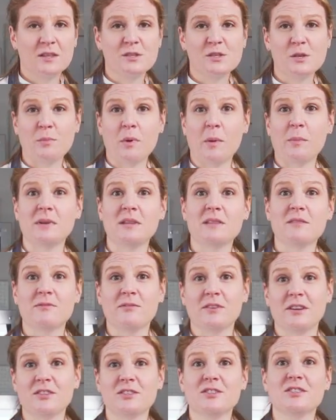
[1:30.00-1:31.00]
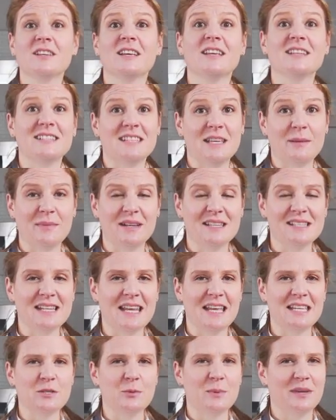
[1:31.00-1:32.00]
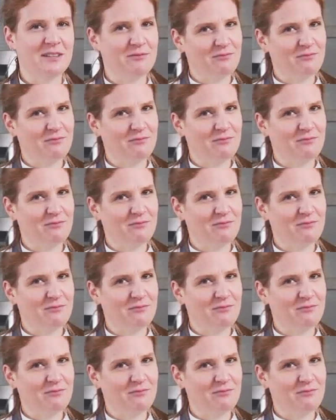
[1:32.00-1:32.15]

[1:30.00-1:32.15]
So pop it in the fridge, 10 minutes later we